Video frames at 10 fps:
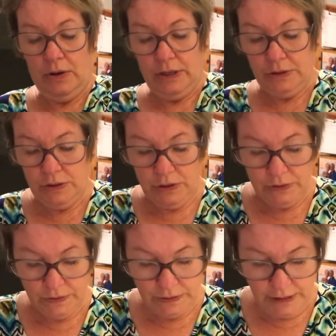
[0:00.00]
you're
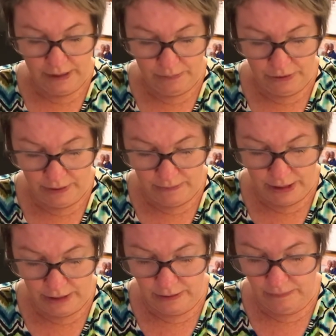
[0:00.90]
going to
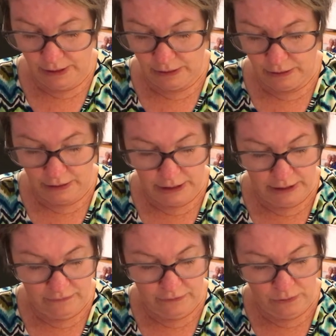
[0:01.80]
stamp them in the
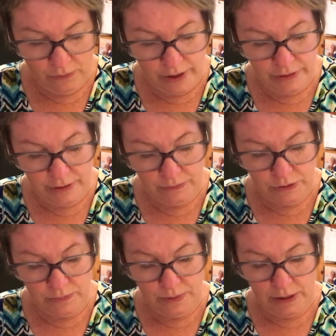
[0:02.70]
middle, and if you
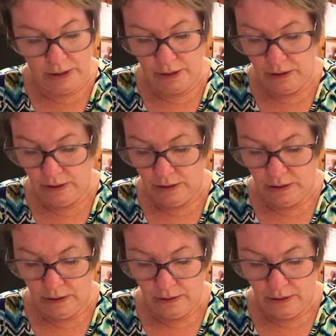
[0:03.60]
want them to be